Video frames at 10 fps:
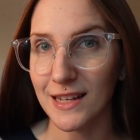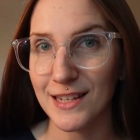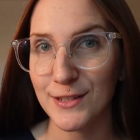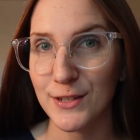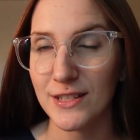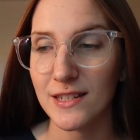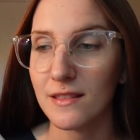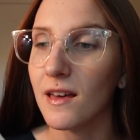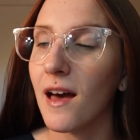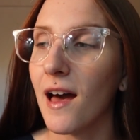It is
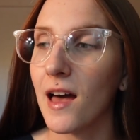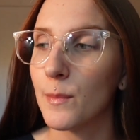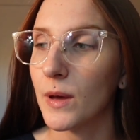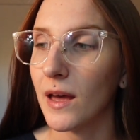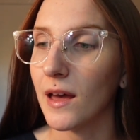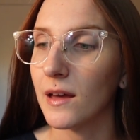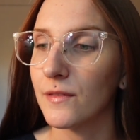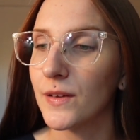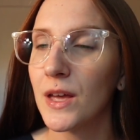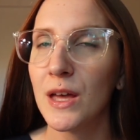just the hub
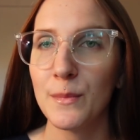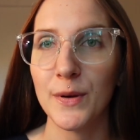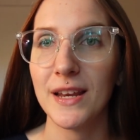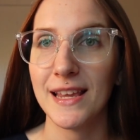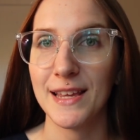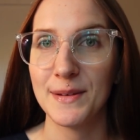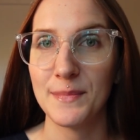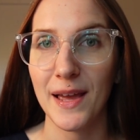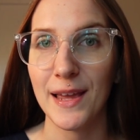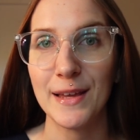of putting in
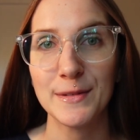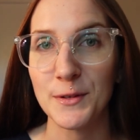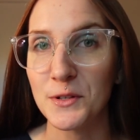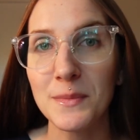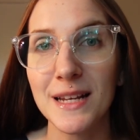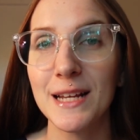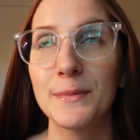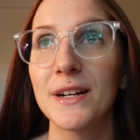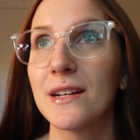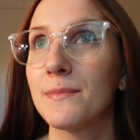my social media
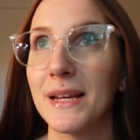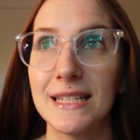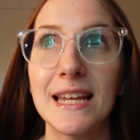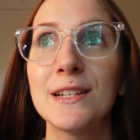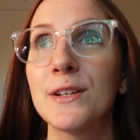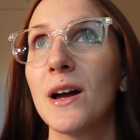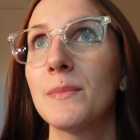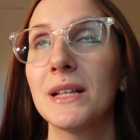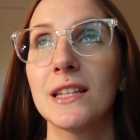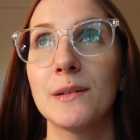work, my day job
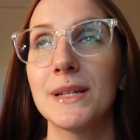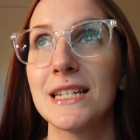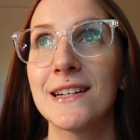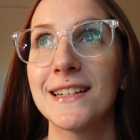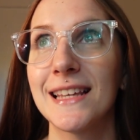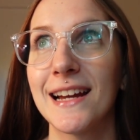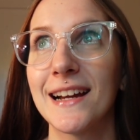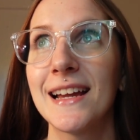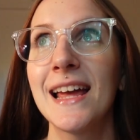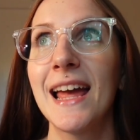a little bit here and
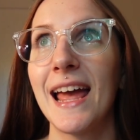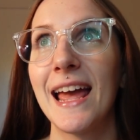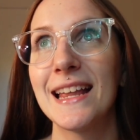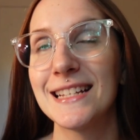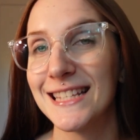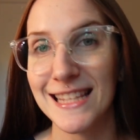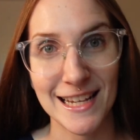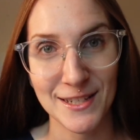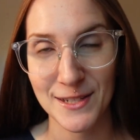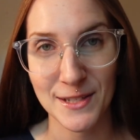there, and
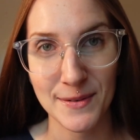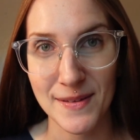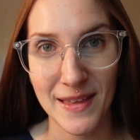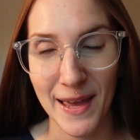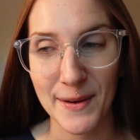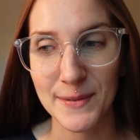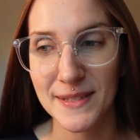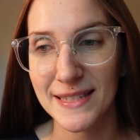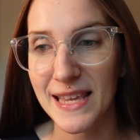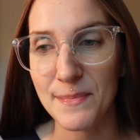things just around the
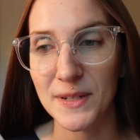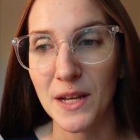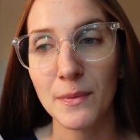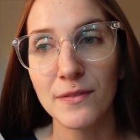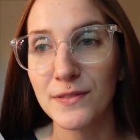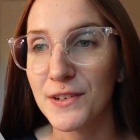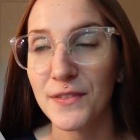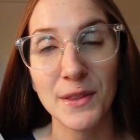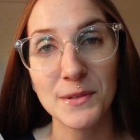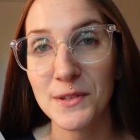house, keep on top of
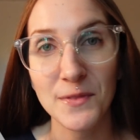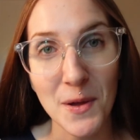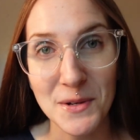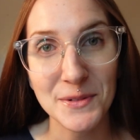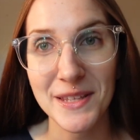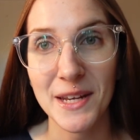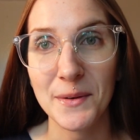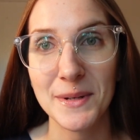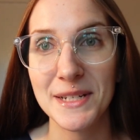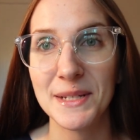different loads of laundry that I
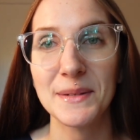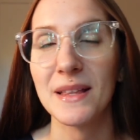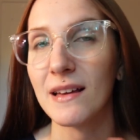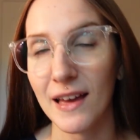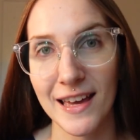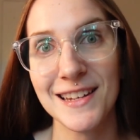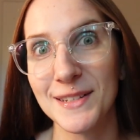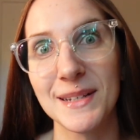want to do. Like I